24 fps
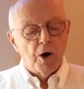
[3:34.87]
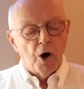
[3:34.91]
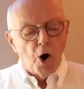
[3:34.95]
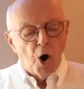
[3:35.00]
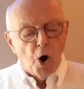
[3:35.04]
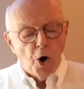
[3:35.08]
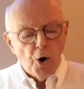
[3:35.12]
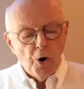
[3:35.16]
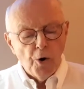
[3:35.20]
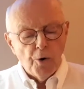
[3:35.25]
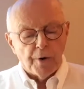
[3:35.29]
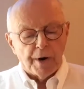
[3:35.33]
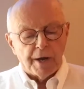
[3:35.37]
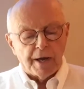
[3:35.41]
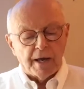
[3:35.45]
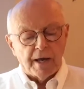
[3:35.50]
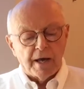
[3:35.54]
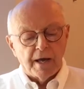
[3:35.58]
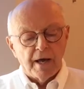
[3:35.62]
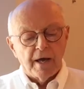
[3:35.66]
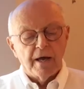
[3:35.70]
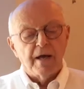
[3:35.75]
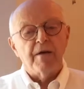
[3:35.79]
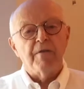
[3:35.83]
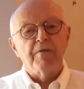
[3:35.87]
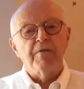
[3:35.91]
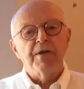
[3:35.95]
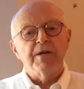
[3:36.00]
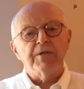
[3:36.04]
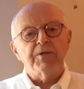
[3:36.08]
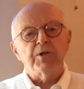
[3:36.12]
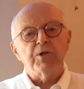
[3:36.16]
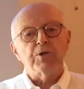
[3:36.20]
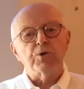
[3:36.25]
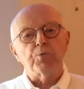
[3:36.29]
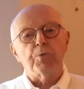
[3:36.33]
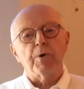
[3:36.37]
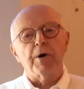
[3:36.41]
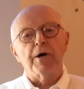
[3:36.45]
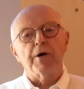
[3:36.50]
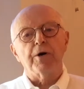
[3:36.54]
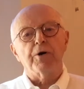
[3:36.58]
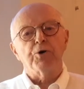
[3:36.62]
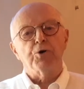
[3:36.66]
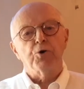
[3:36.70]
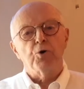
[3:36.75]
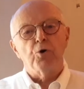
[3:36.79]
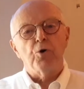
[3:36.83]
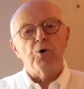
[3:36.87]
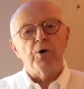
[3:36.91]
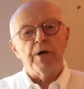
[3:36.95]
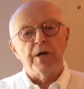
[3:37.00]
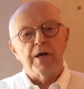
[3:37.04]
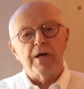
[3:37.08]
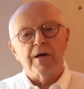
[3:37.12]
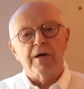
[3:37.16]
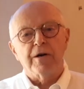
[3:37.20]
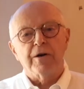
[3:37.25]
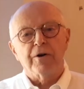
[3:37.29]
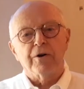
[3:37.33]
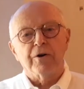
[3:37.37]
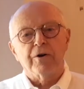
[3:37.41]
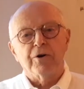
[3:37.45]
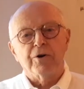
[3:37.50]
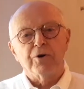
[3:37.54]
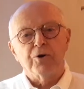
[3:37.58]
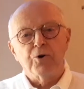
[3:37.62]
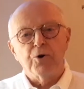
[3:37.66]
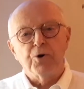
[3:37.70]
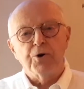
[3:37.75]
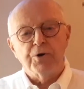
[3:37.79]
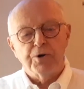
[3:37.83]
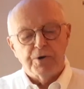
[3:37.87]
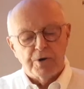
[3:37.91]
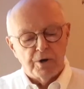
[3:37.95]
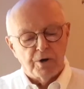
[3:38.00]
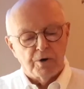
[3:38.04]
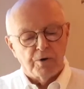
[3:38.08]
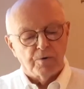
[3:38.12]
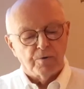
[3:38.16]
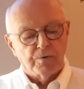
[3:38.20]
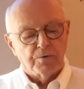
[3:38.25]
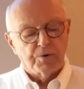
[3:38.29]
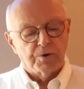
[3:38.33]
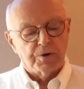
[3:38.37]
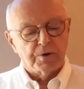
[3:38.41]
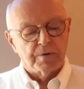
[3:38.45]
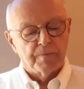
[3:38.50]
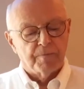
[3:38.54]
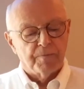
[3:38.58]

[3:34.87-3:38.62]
Hurry, this is where you'll hear good news.